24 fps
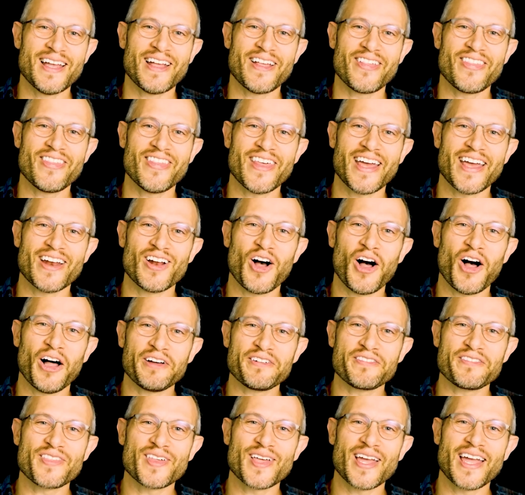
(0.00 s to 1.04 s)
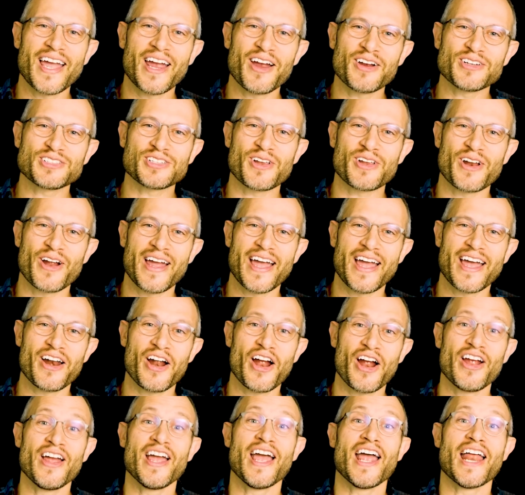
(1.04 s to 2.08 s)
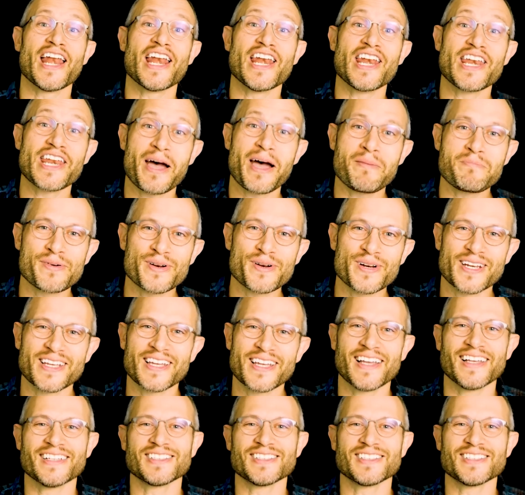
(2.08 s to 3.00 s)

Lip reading: that all of the hairs on our head are numbered.